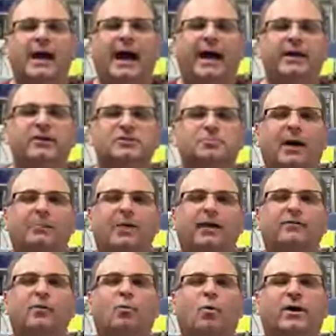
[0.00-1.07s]
use primer
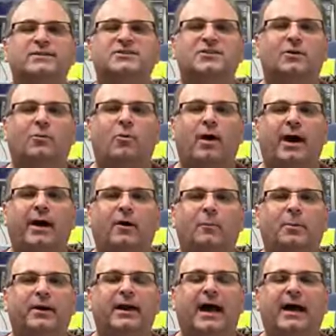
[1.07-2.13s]
every once in a while,
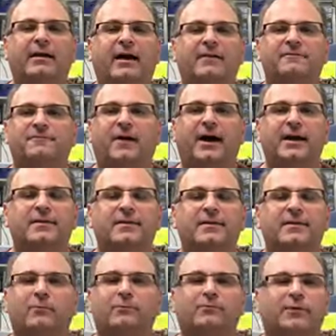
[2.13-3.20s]
but I find
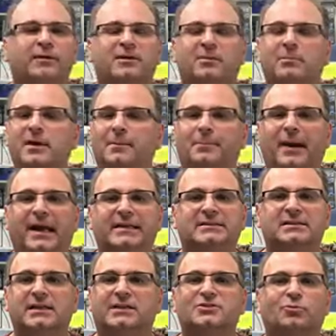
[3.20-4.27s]
that, to me, a paint
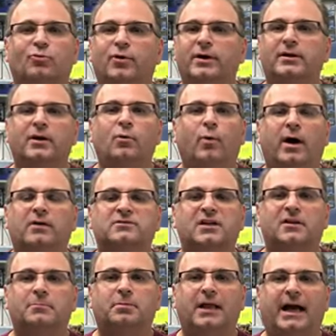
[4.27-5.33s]
sticks really well to
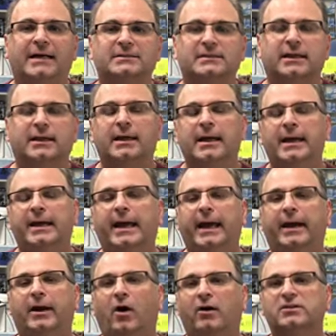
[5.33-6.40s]
the plastic.
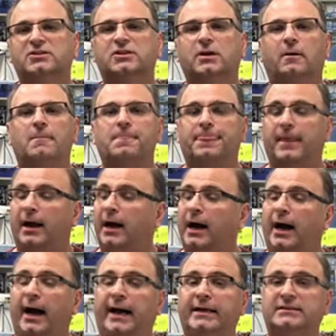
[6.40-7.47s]
And also,
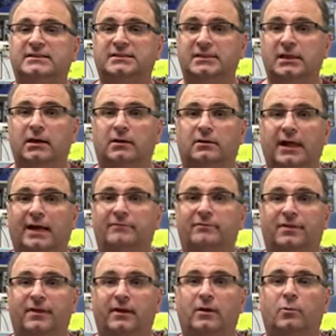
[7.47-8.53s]
I seal
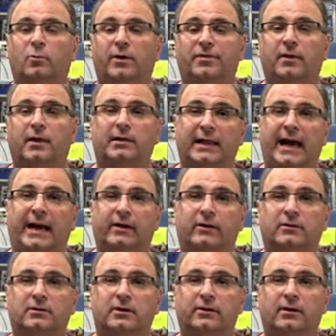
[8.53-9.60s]
everything with a lacquer
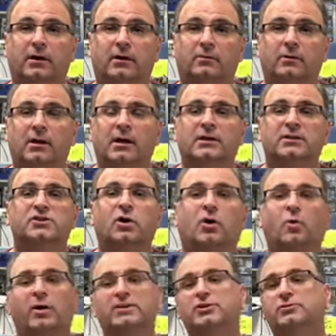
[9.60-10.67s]
clear coat. So
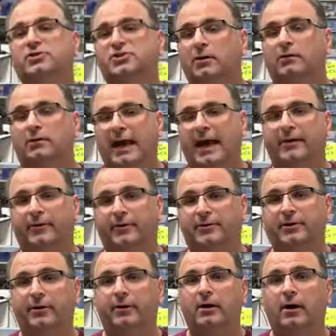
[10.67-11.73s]
once you seal lacquer
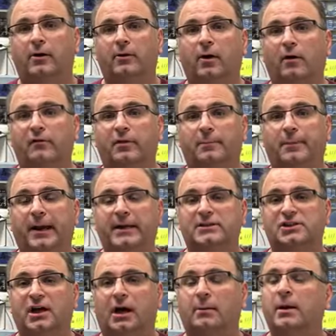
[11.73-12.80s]
clear coat over the paint
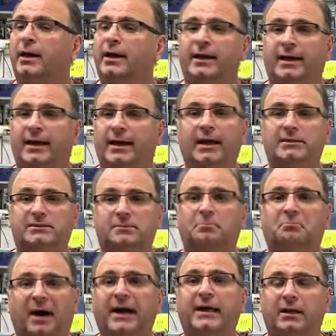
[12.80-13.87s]
job, it's
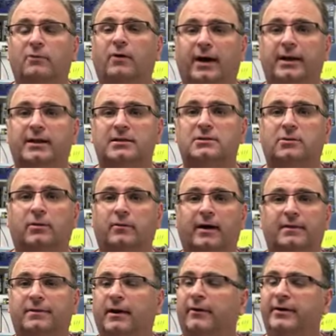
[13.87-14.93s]
biting right into it right there,
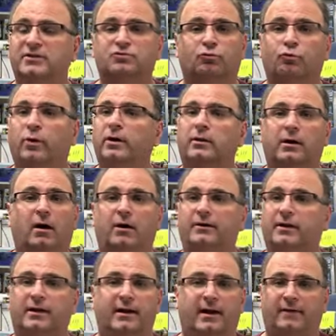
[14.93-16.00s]
and it's really hard to
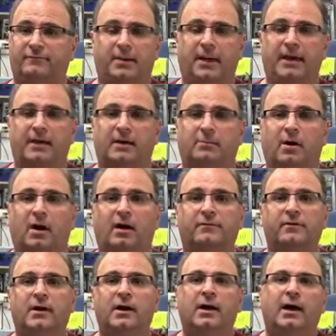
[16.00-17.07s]
have to come off.
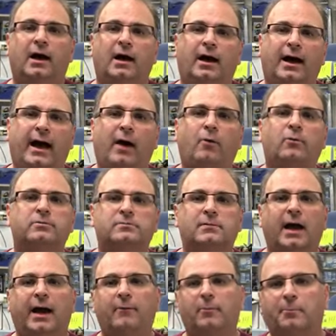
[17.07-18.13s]
I
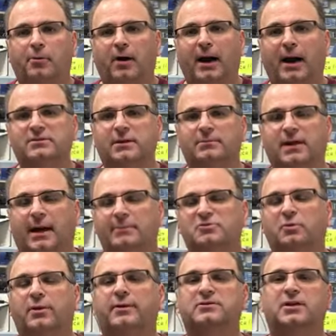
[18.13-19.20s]
will prime sometimes
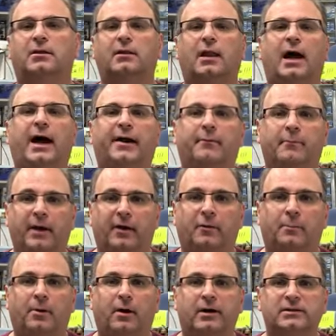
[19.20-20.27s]
when there's a lot of metal
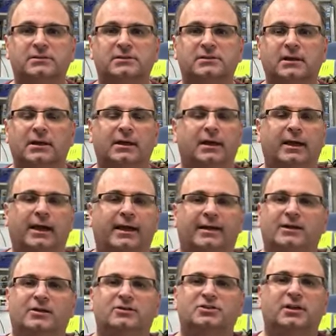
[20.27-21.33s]
parts, and it
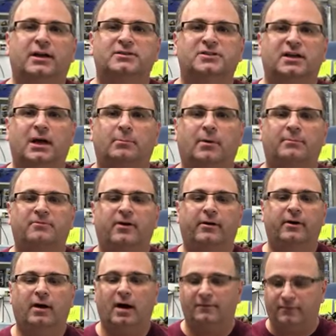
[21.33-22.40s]
usually doesn't come up
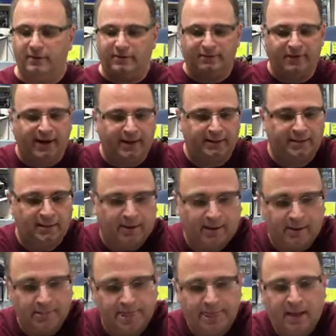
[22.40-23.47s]
very often. In fact,